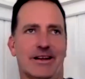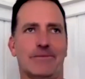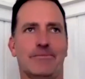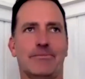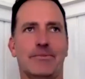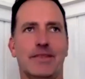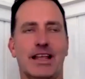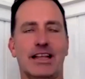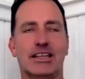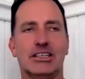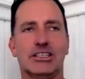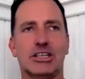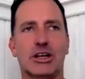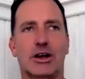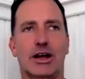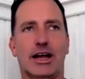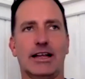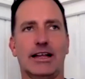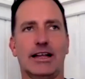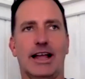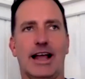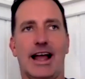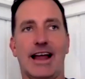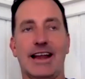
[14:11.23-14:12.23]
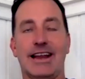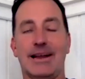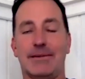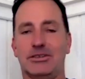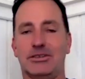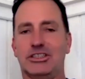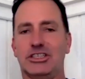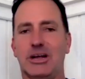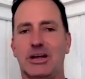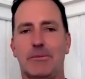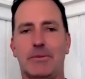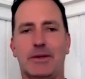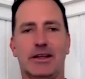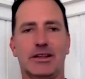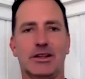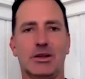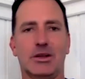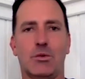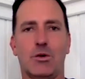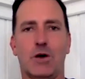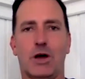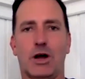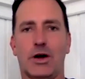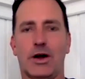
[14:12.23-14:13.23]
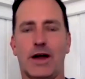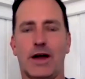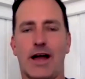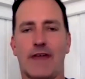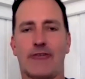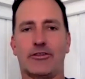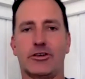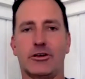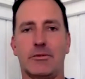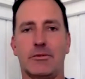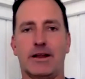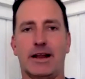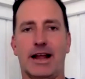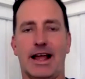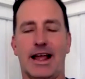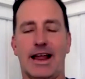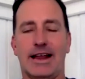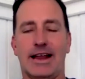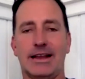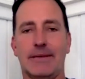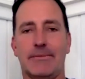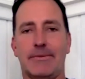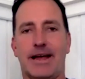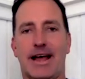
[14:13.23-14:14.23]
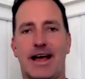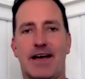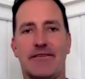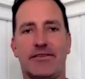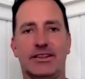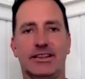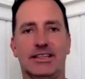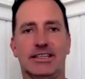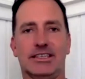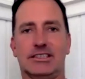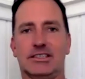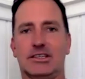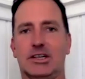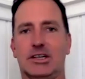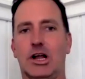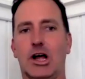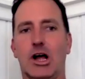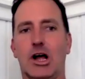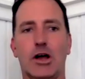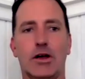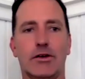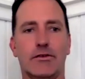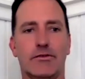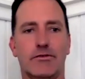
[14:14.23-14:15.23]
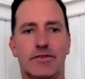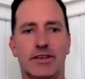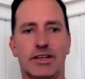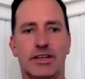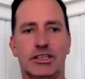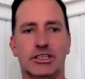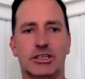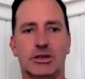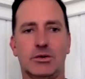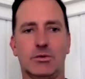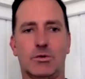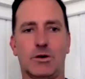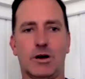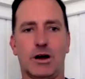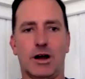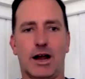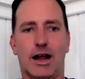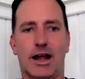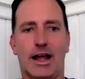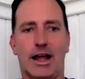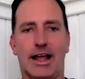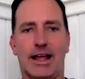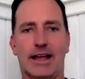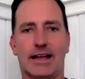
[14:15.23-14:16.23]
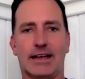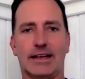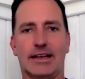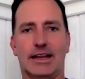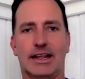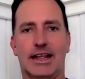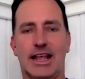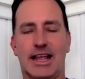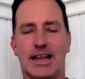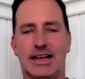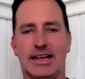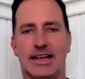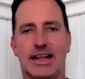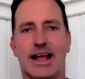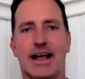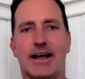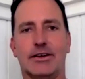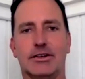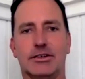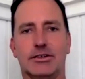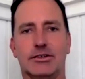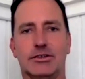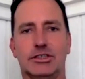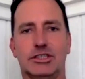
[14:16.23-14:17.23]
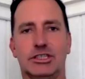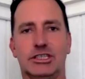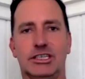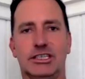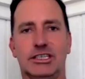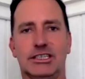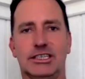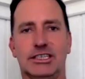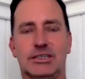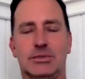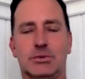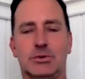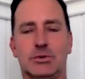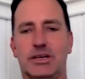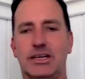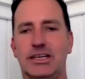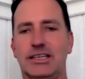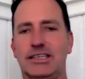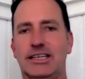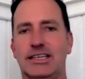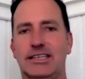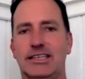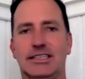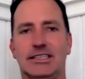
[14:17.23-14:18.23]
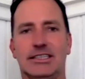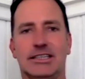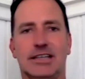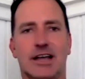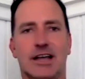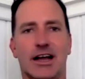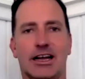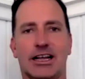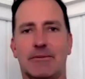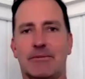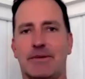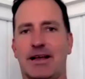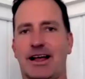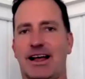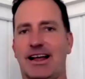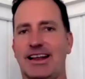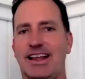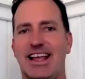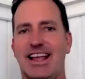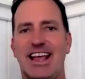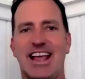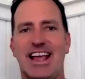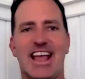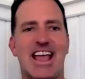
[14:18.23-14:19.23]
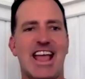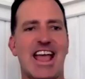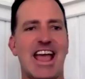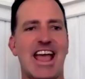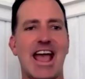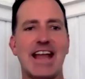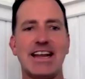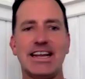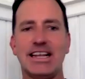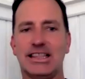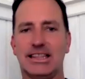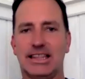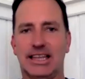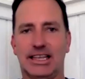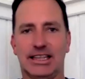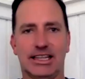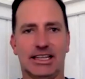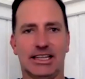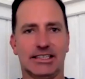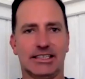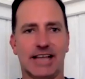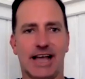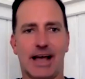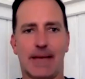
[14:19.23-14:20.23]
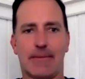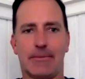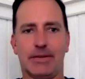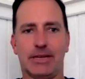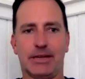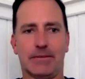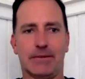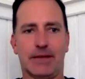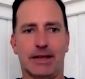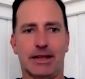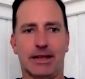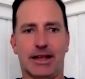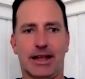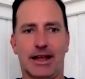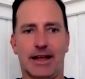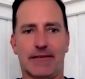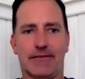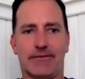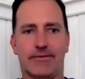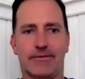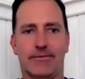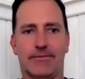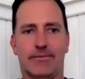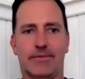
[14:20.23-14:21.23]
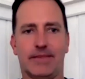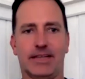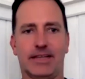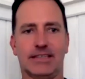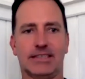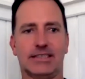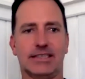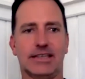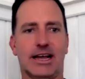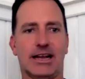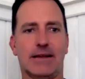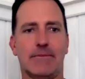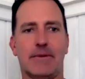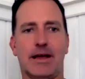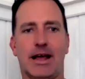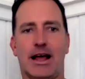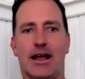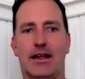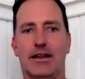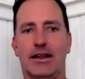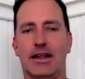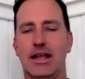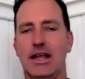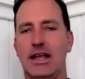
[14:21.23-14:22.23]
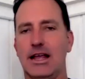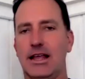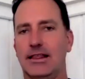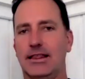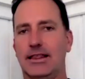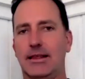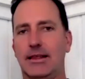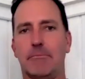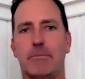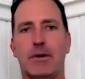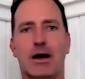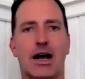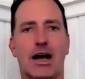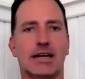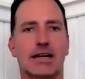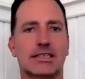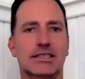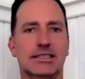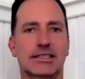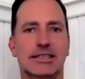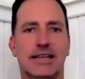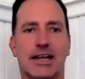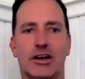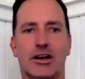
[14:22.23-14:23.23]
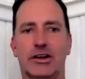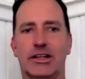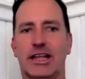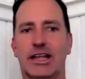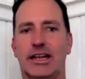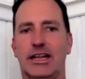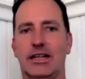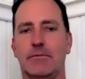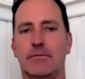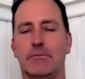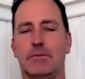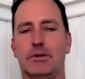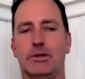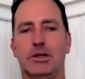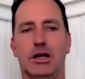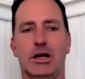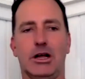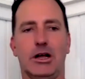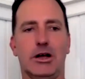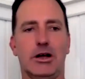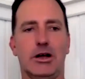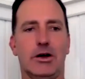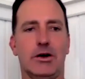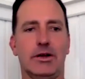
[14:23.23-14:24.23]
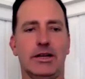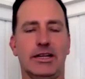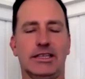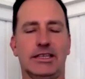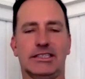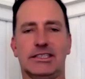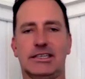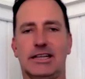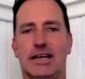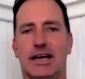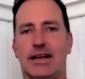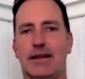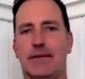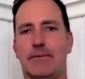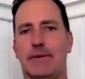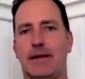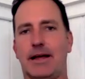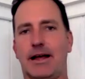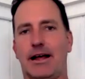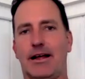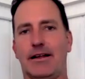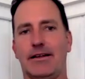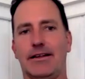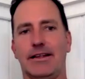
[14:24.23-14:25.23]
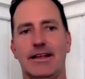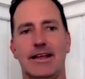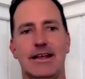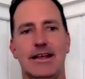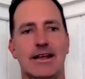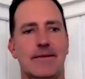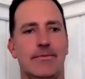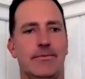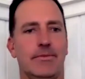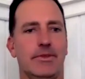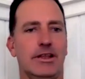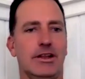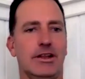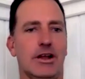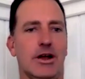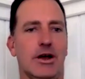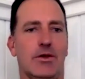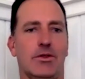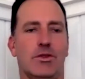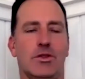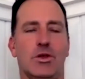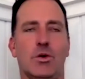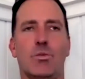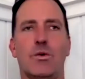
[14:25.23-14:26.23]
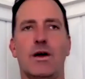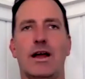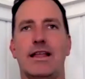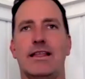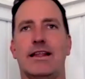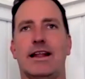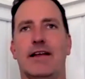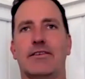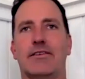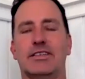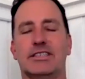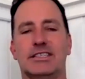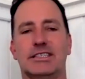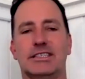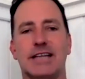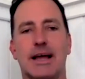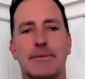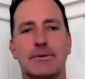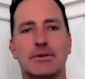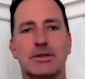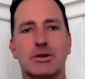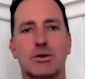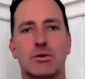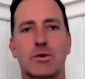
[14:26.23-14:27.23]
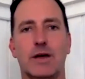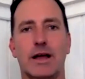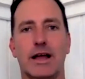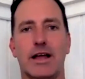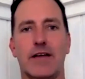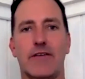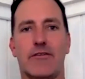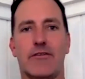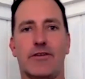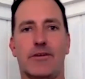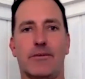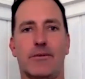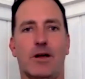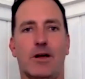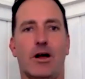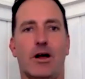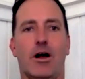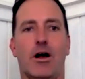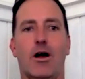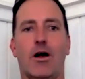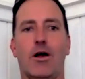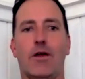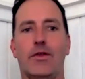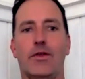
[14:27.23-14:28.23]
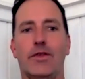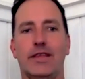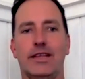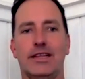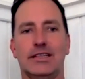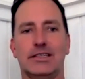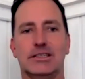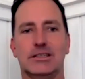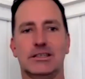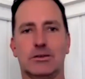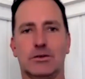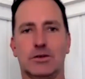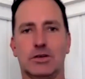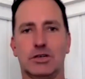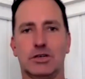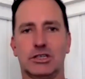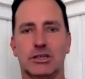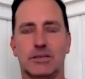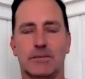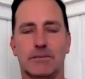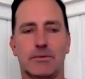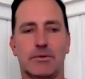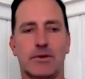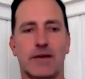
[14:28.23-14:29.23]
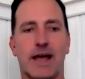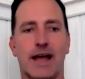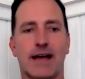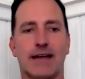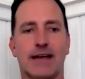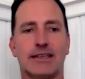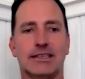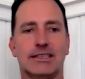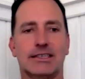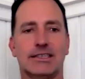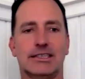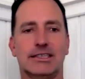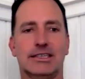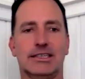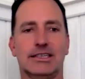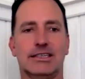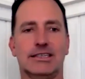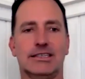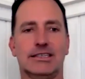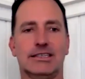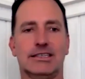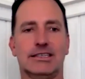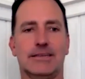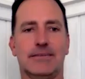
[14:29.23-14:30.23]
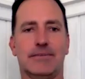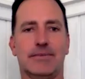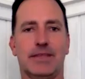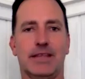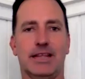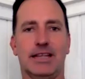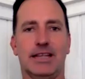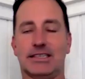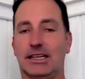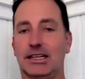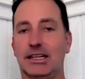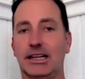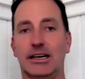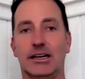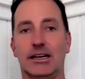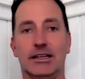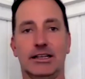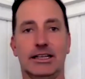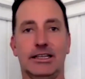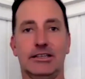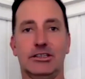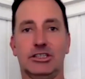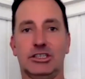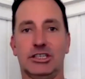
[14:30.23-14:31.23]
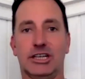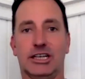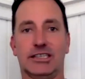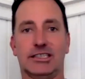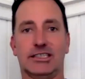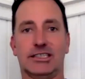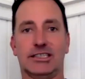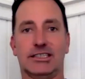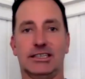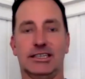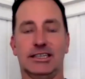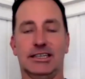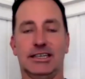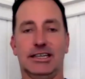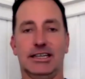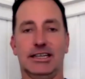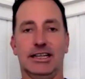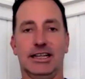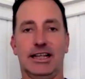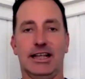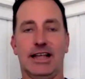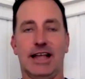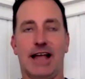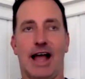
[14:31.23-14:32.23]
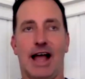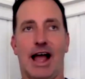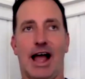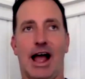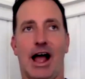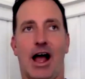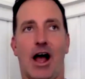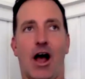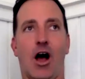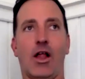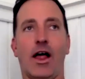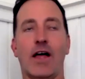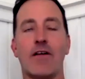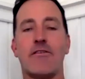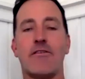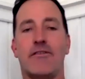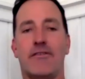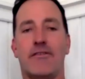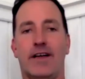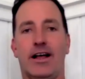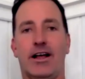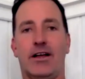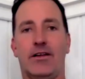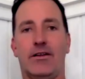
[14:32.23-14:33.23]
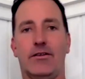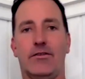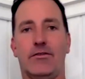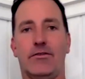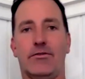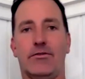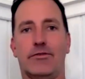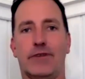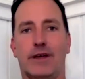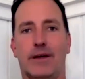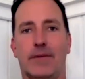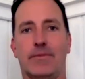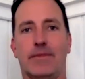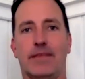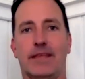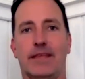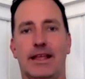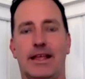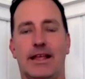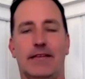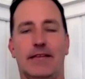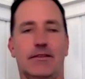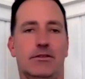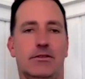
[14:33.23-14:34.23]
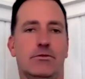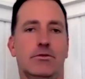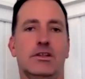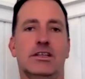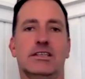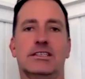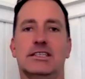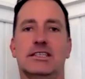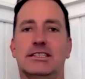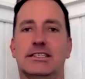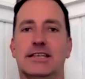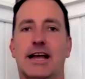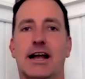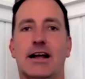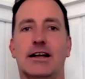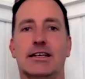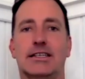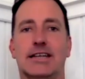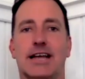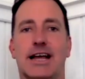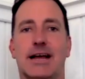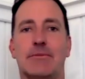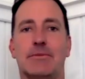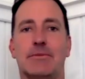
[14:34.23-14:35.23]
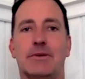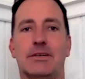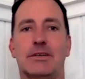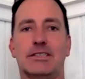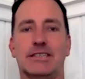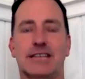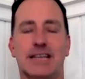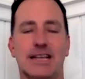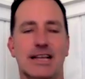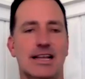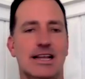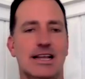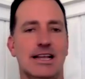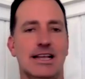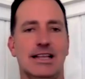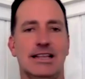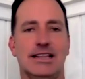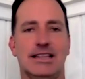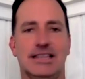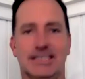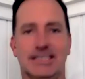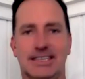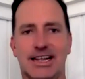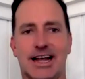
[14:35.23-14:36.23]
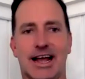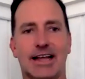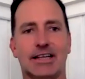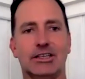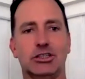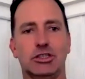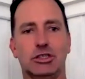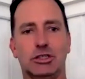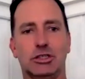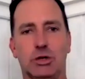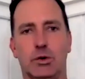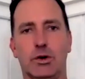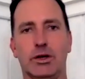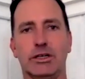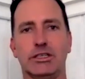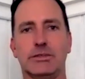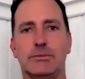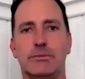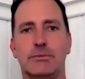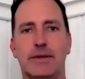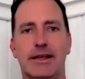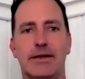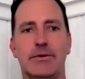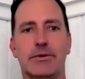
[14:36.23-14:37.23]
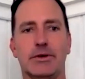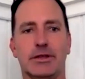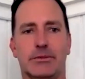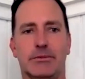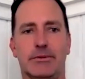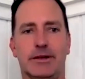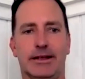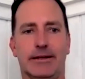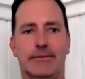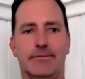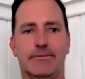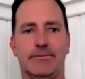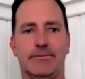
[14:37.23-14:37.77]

and so I end up jumping in the water after him, and I end up having this long vision where I encounter Jesus, where he doesn't talk about anything that's happening in my life. It's not about the boxes that are getting blown. It's not about, the way that I've stepped away from all these Christian practices. It's literally just all I felt through this entire time was, this guy enjoys being with me.